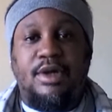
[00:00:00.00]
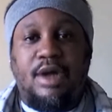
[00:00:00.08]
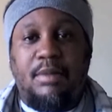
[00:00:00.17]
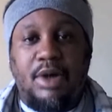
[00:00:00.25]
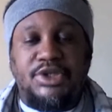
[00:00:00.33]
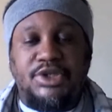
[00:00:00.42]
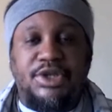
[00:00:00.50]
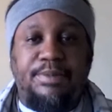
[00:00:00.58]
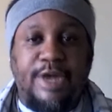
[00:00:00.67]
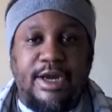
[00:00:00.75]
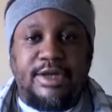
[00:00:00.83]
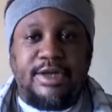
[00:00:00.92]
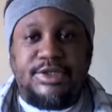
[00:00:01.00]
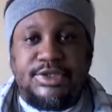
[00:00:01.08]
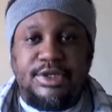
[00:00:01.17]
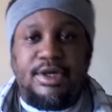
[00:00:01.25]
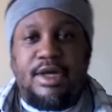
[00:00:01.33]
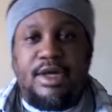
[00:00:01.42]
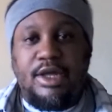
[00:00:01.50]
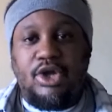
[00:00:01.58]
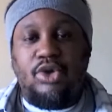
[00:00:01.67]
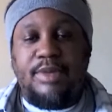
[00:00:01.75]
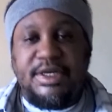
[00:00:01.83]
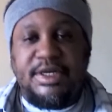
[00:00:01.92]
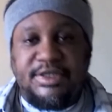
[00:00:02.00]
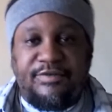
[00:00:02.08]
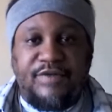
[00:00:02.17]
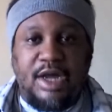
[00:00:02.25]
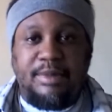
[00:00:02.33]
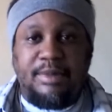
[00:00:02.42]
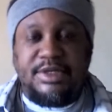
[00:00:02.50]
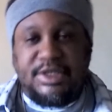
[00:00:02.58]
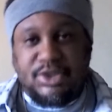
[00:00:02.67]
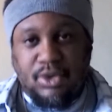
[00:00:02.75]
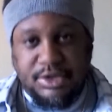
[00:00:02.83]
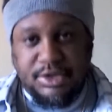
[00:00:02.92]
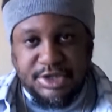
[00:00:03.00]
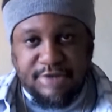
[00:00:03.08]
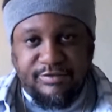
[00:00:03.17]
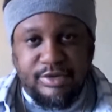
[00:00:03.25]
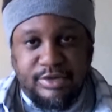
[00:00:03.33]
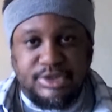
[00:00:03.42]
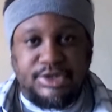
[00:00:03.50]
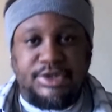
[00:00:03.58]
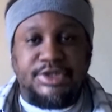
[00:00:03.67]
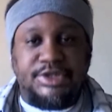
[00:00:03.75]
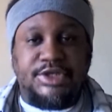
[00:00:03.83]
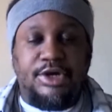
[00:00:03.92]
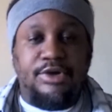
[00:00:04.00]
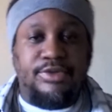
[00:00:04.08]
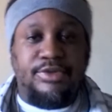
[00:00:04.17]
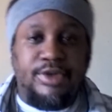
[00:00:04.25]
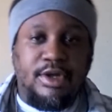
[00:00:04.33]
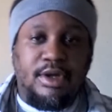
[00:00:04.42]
amongst your peers and your luministic families that's causing confusion on this earth,